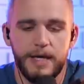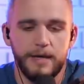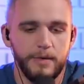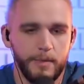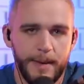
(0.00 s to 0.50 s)

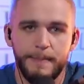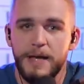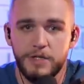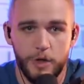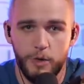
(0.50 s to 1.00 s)
uh,
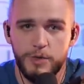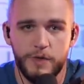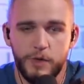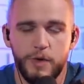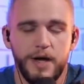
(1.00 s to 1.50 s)
about to go to
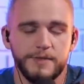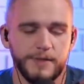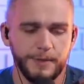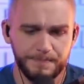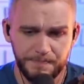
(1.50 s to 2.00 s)
the cross.
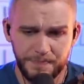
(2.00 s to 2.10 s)
So